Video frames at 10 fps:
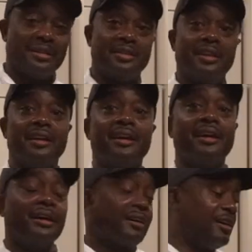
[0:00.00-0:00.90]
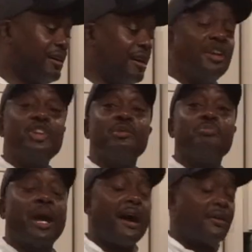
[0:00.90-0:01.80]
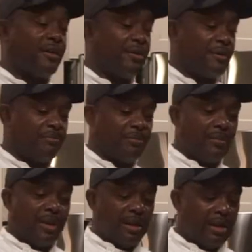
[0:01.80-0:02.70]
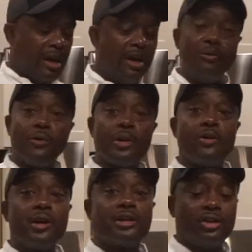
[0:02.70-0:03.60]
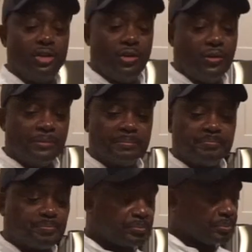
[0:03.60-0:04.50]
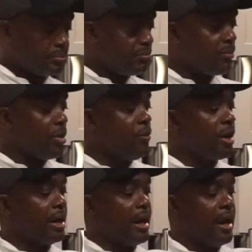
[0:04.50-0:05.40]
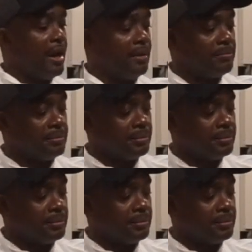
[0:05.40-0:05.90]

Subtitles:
the onion powder. Now what we're going to do, we're going to add